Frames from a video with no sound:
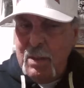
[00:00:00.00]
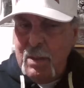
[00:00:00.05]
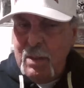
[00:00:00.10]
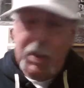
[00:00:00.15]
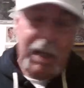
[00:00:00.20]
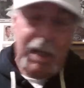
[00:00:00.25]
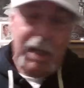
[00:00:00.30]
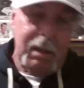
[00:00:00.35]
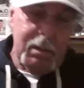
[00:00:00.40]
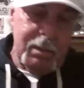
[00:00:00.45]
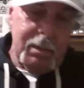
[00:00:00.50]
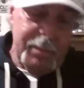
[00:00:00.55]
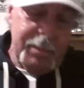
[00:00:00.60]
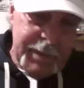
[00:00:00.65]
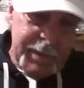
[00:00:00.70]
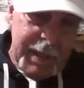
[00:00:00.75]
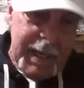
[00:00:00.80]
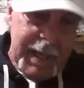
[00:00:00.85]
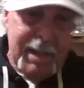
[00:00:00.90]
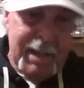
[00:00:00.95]
well,
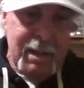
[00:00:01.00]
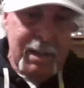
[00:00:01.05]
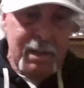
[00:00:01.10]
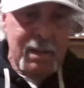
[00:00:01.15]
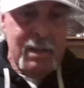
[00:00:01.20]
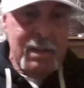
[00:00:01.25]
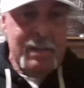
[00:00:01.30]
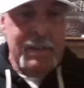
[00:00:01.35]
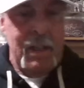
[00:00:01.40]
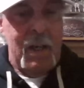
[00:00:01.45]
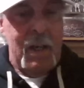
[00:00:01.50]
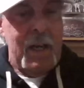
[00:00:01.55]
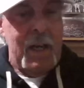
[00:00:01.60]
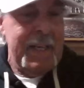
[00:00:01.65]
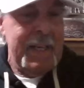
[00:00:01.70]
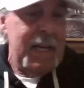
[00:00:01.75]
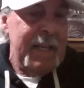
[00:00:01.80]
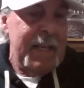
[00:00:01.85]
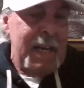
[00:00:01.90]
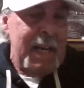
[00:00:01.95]
hey,
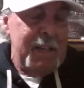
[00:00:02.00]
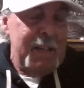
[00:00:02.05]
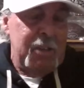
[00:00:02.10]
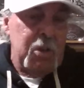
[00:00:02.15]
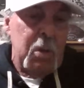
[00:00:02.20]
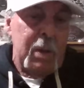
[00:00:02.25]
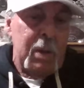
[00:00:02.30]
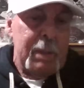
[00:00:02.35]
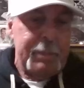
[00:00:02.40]
I got to do